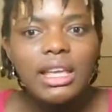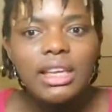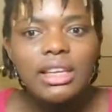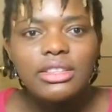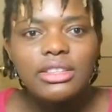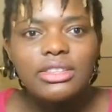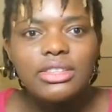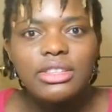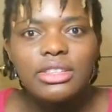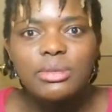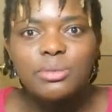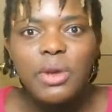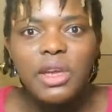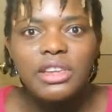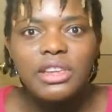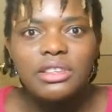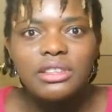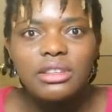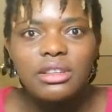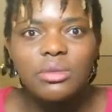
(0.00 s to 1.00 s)
Just
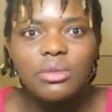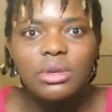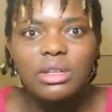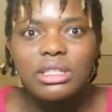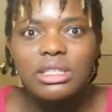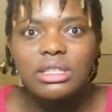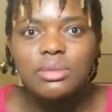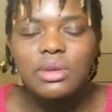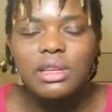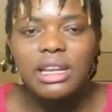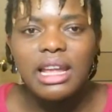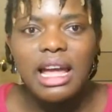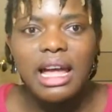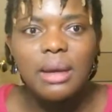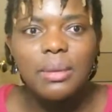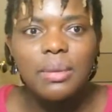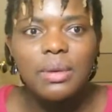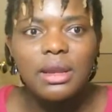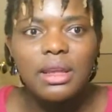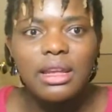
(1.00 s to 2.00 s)
based on what's been
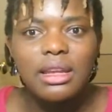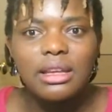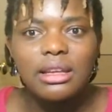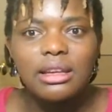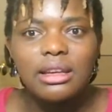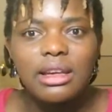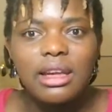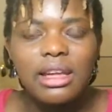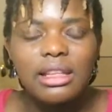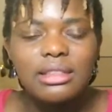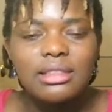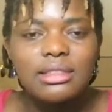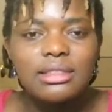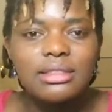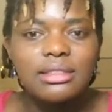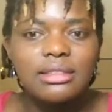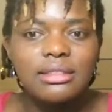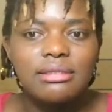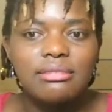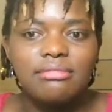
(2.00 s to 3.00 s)
happening,
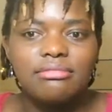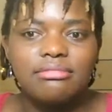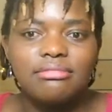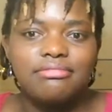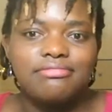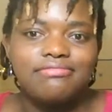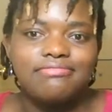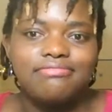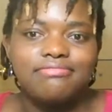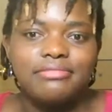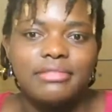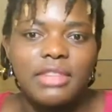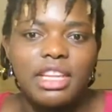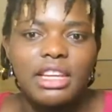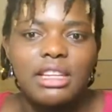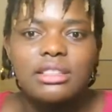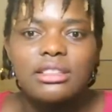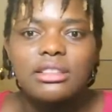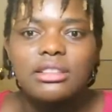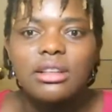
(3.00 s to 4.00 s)
it's
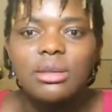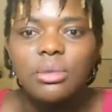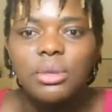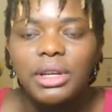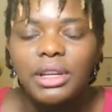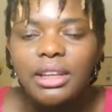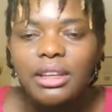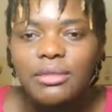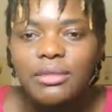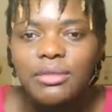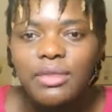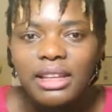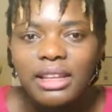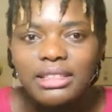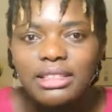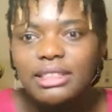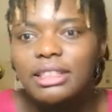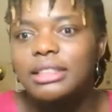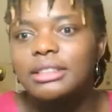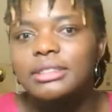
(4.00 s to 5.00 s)
not working
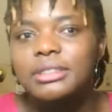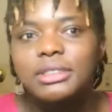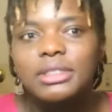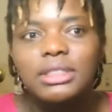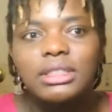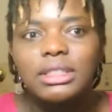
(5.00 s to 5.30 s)
fast enough.